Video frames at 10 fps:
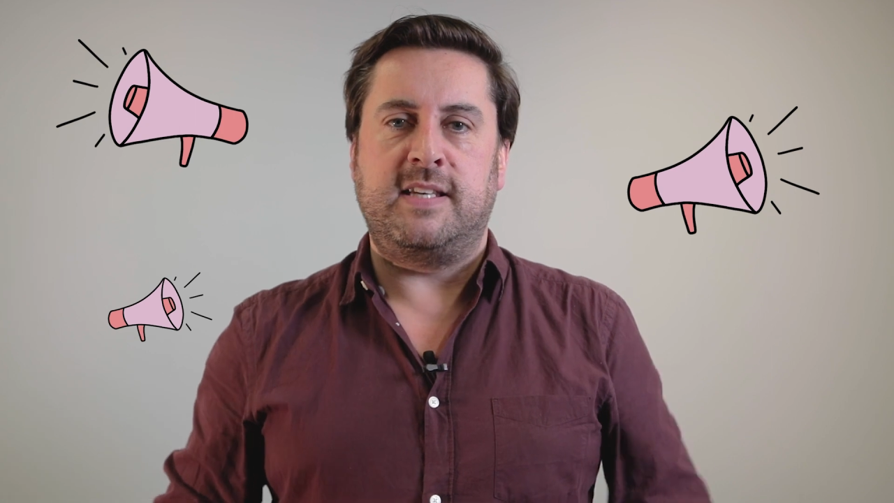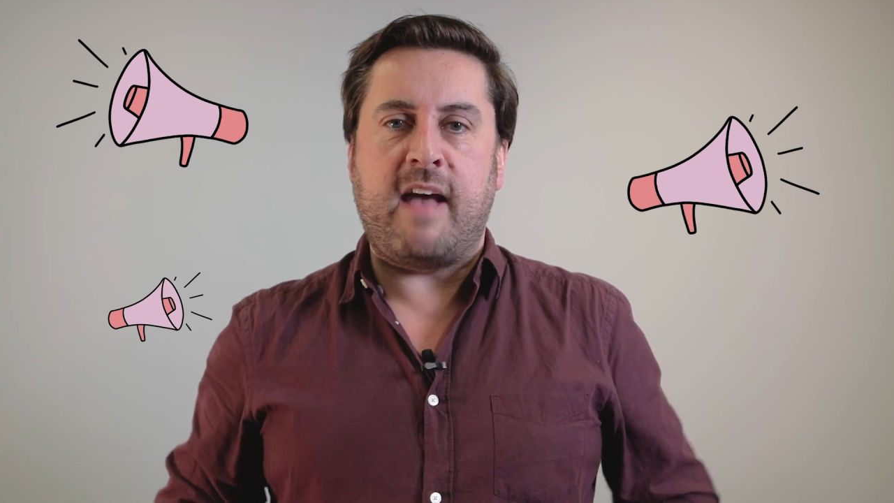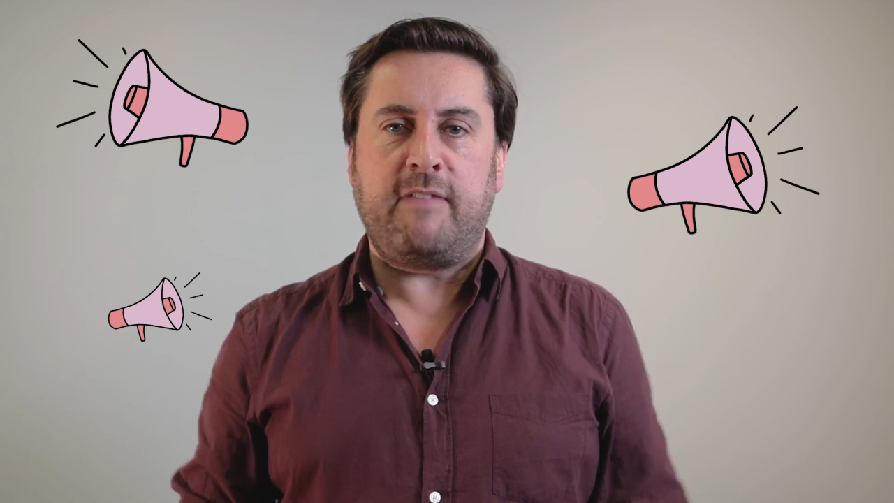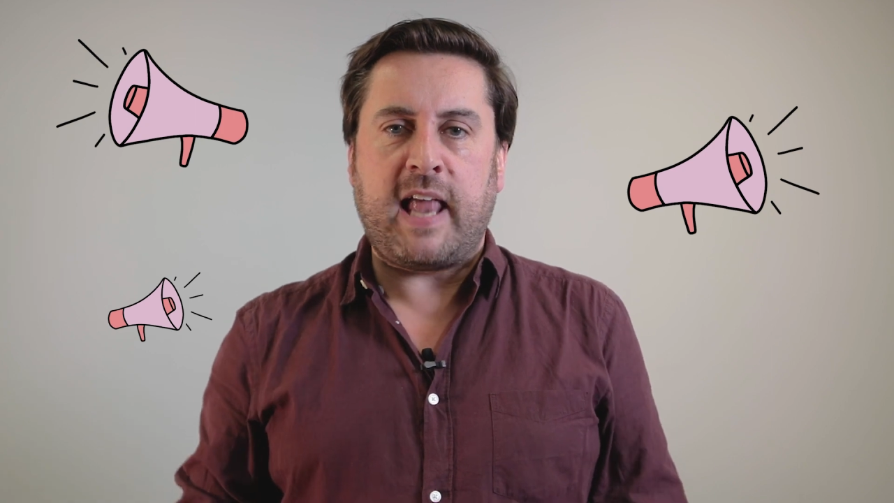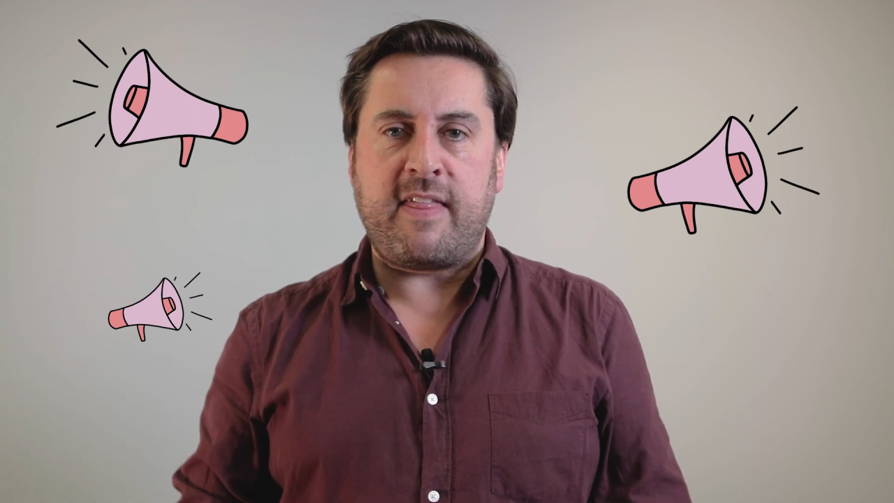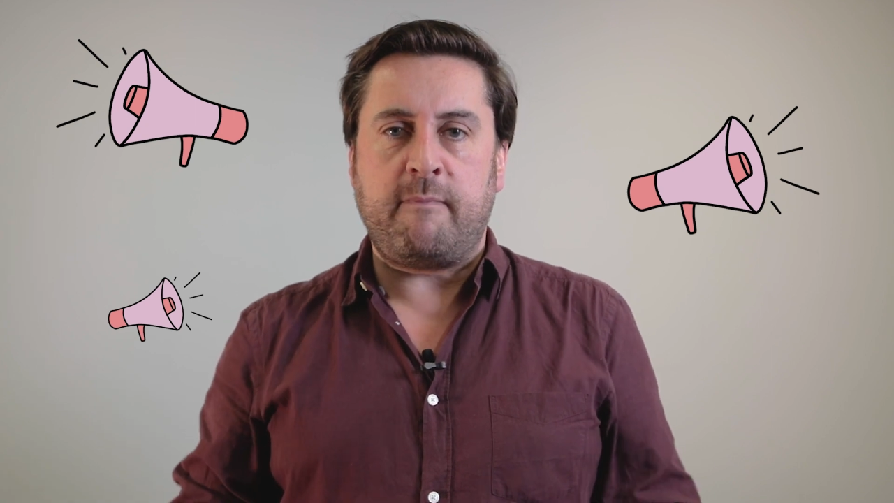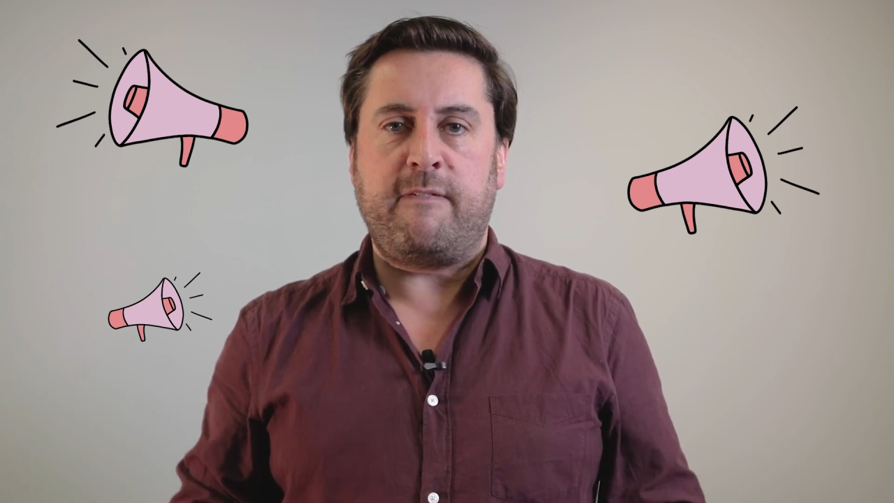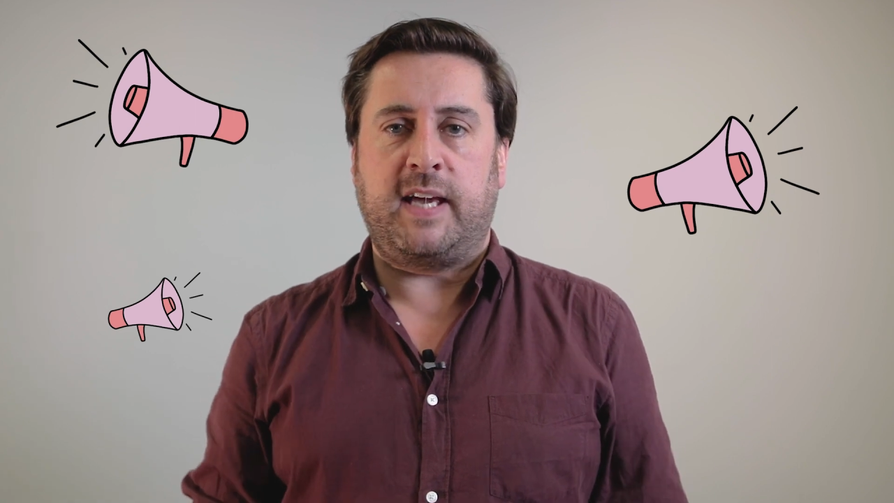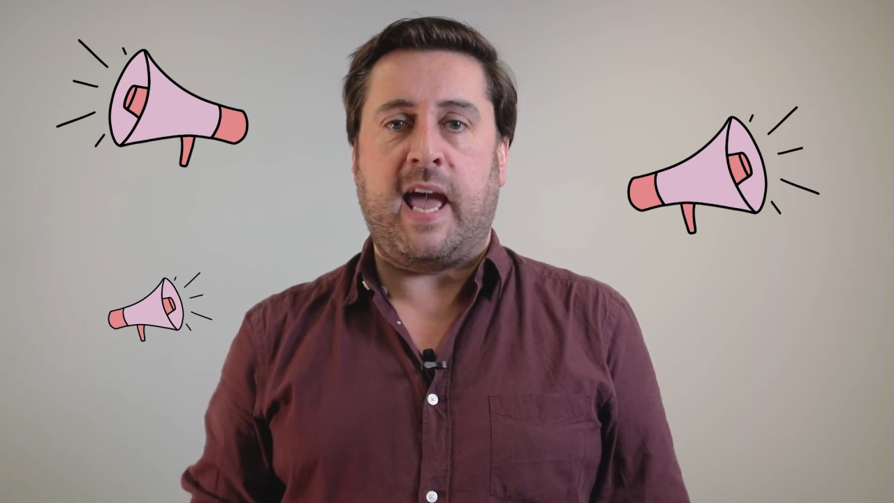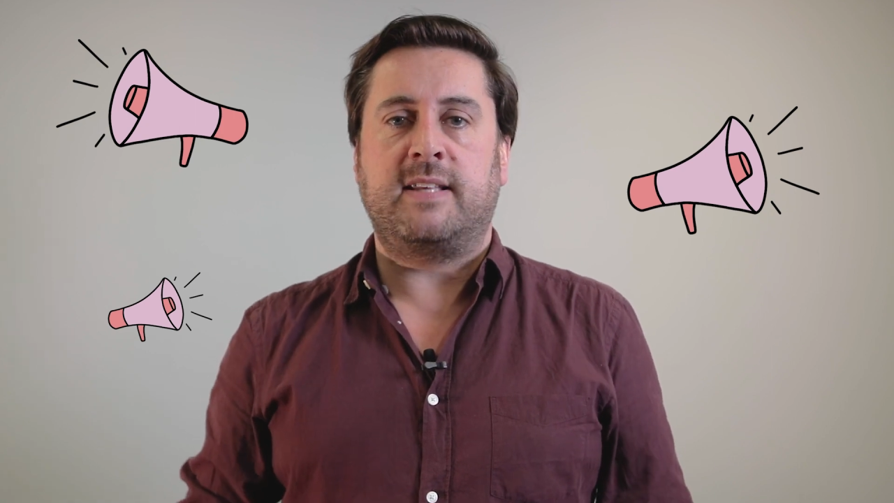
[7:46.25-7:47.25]
Never let them
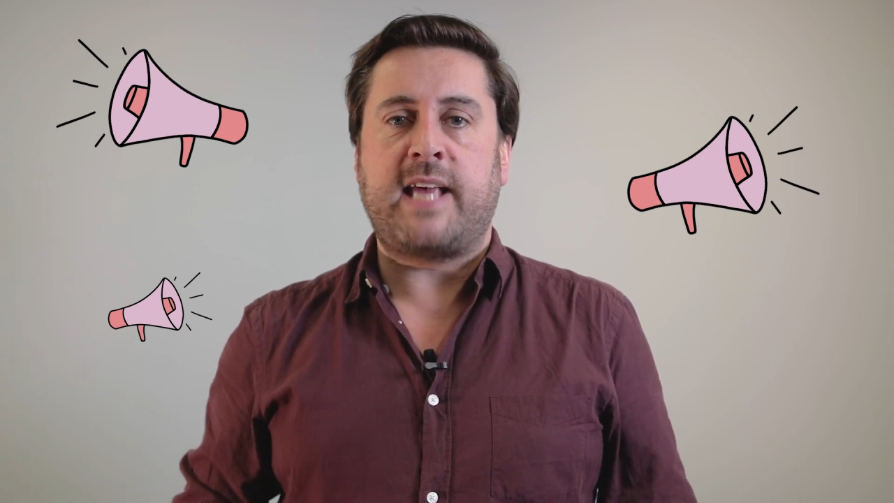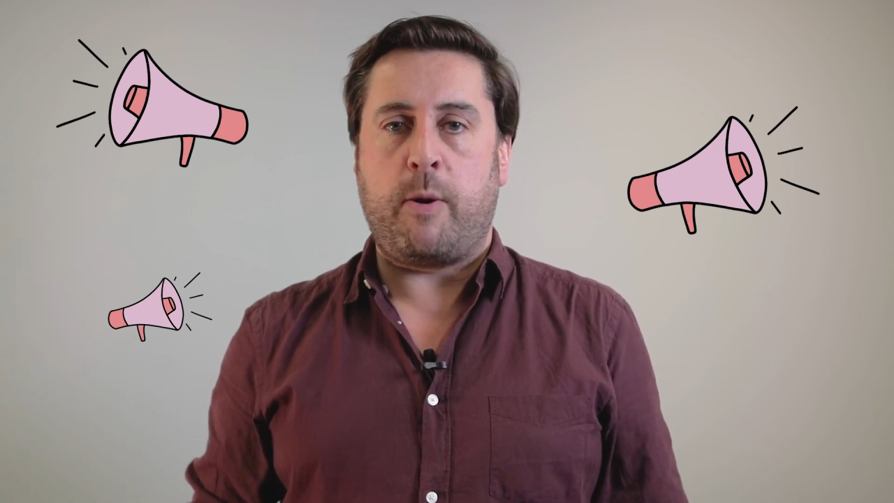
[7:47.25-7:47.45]
forget